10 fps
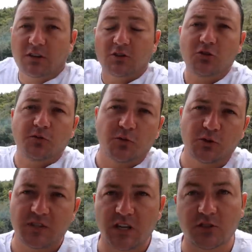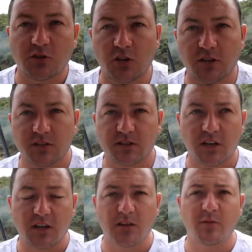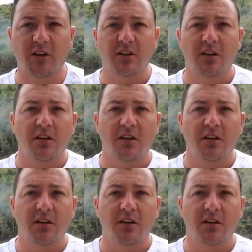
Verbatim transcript: And the 2-4 stays are not Dyneema,